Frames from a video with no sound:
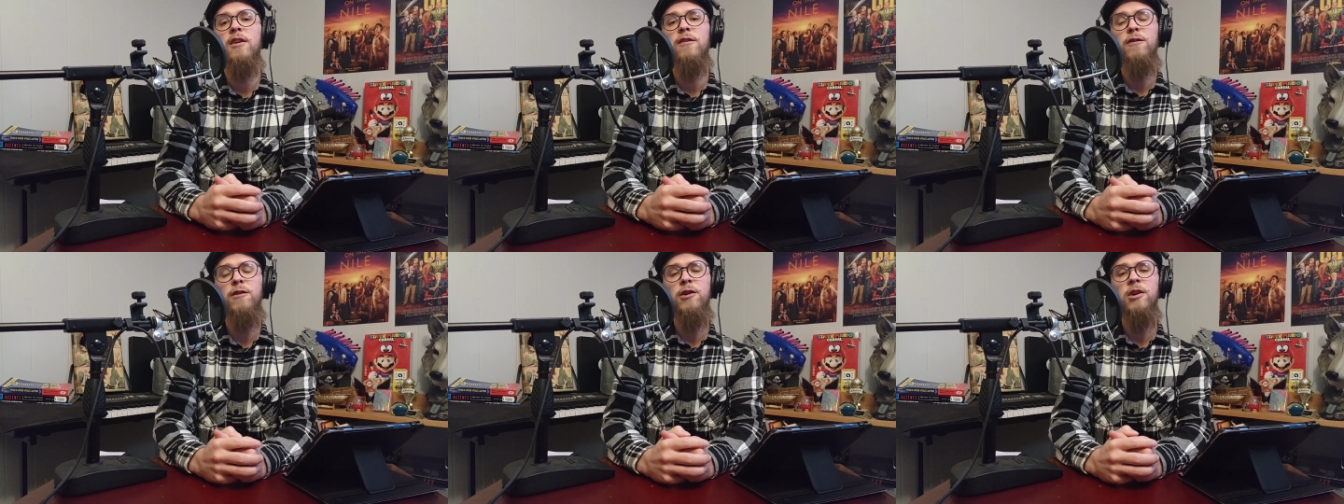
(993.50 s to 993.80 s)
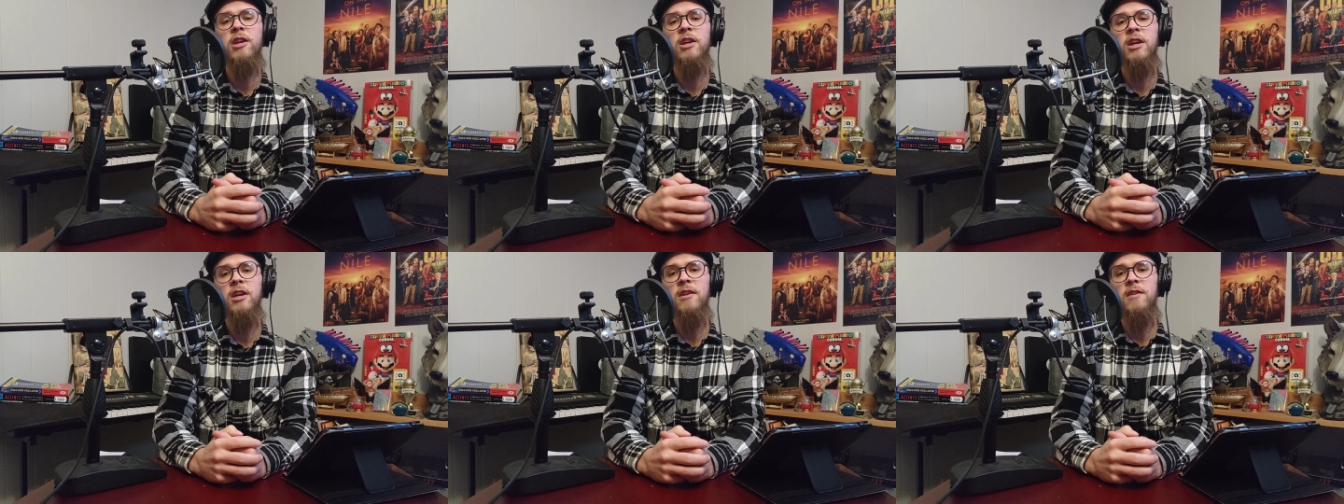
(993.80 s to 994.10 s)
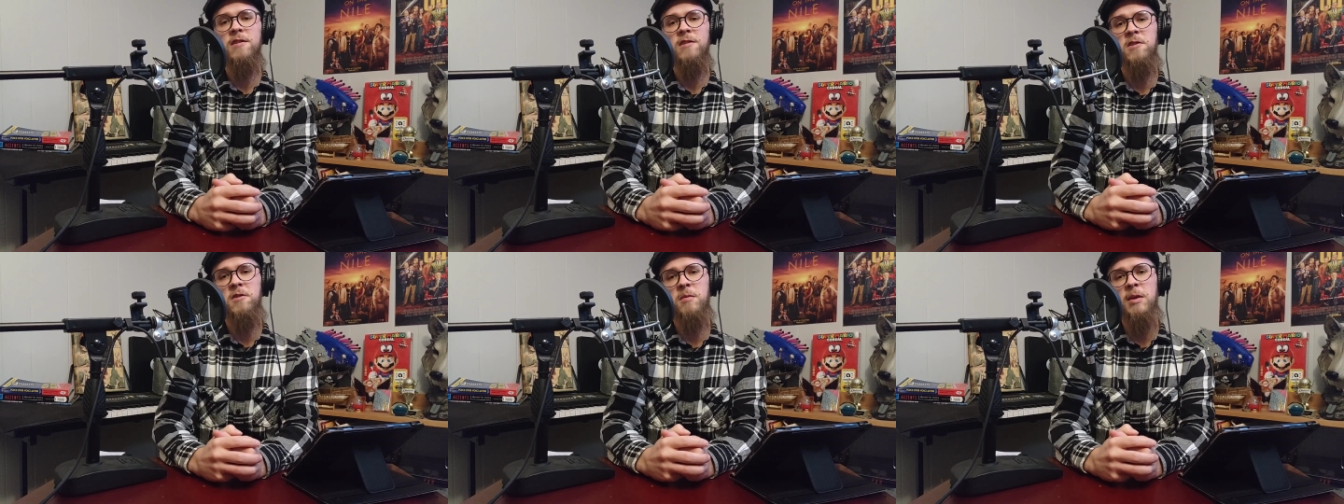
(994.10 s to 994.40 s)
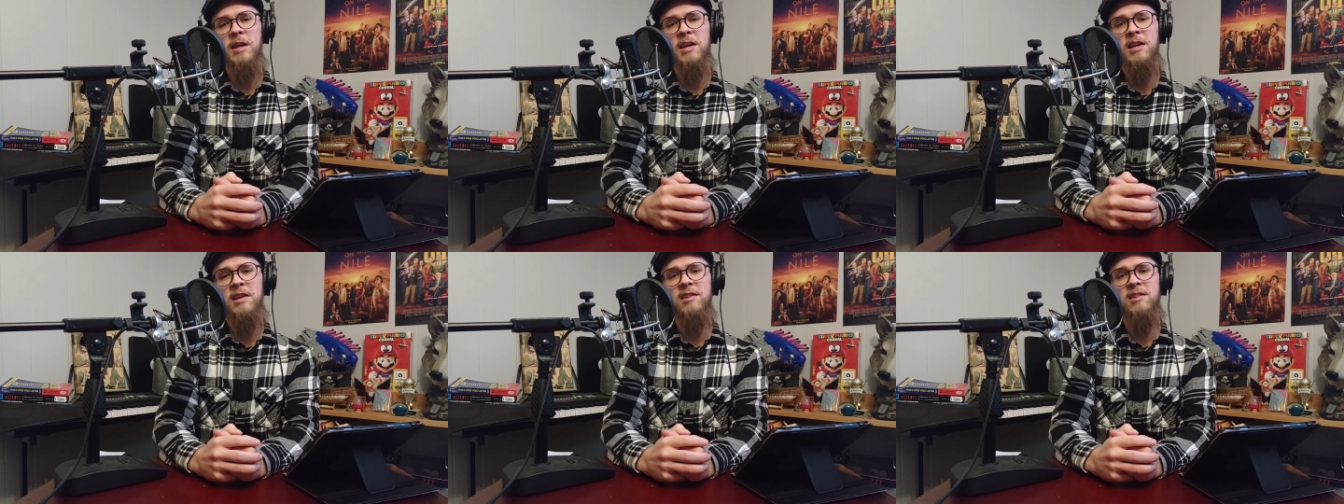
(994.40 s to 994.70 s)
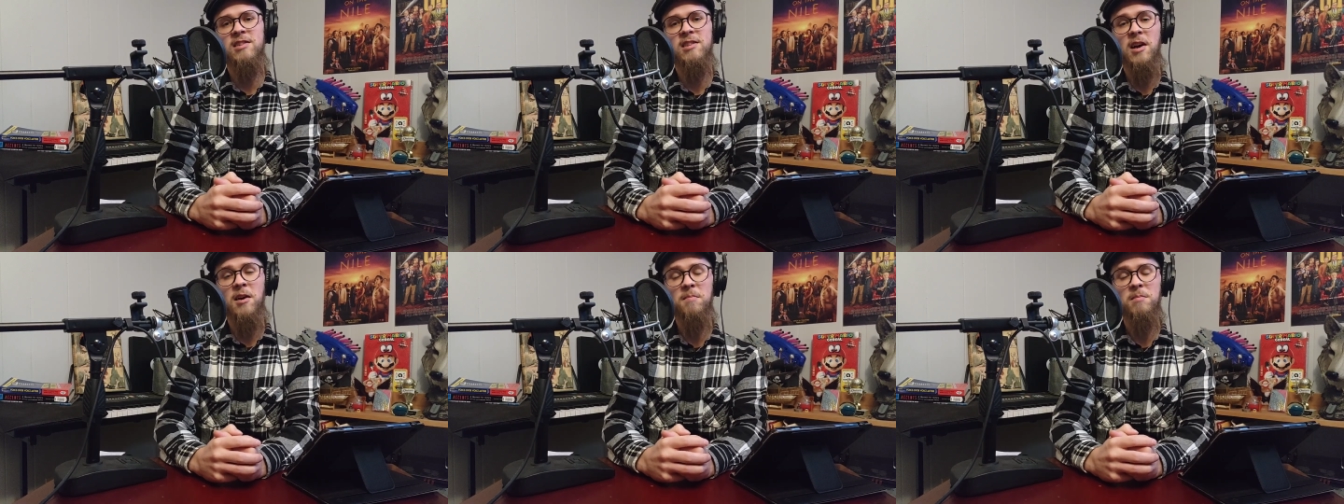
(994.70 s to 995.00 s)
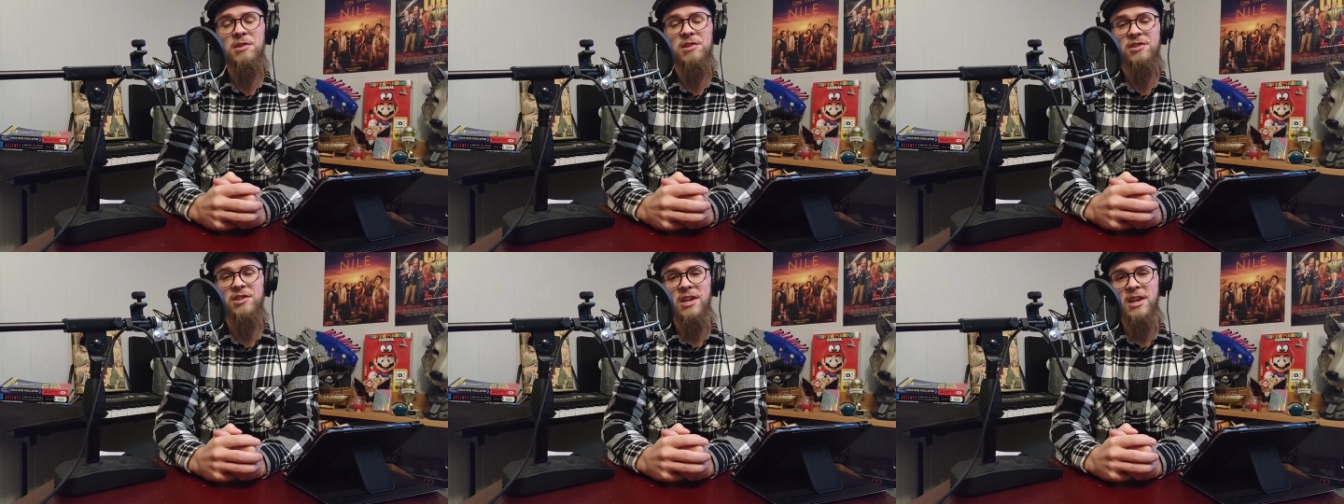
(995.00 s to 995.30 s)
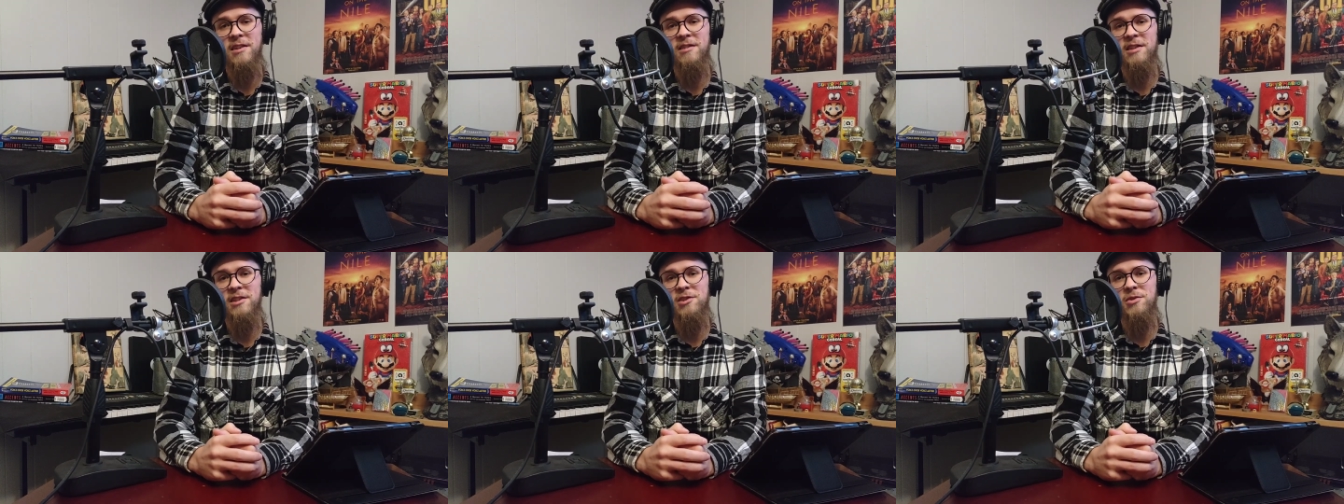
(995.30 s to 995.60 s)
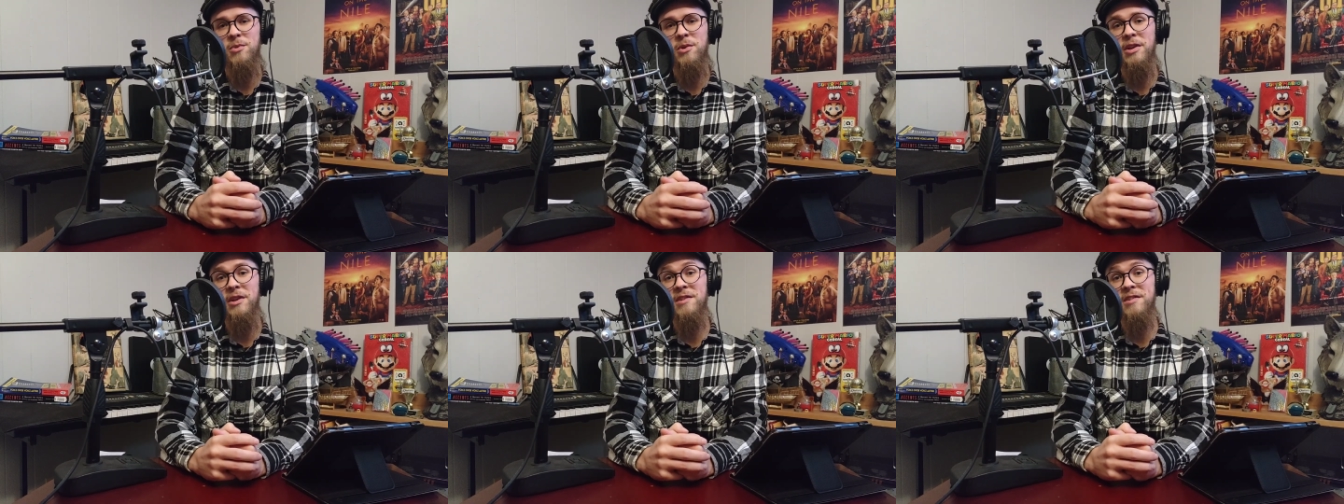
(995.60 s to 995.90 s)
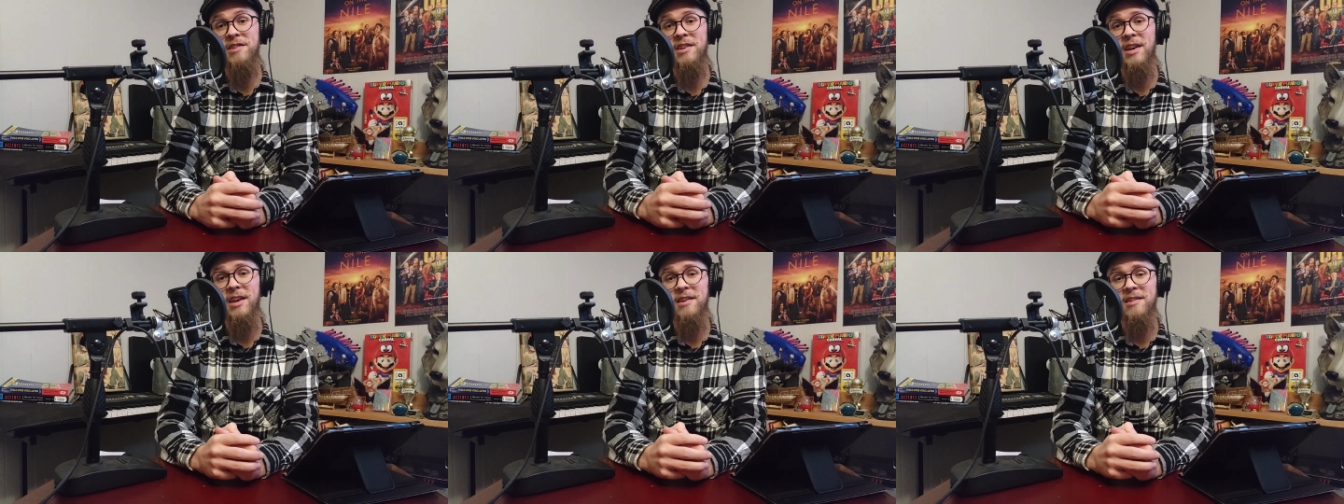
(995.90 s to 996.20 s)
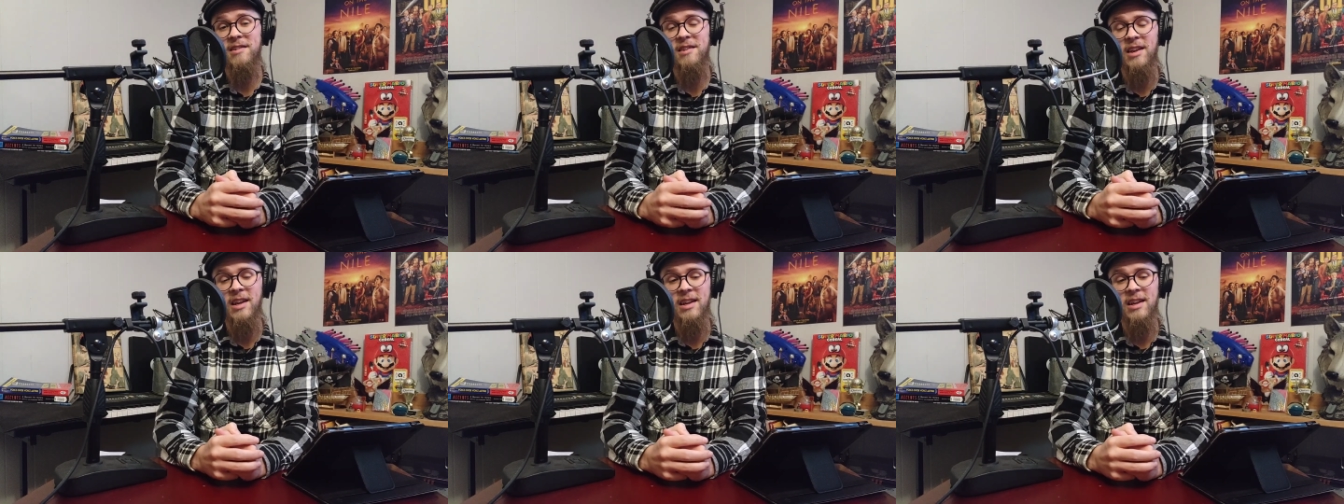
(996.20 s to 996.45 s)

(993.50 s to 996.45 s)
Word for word: if your kid is still making dumb mistakes at 26,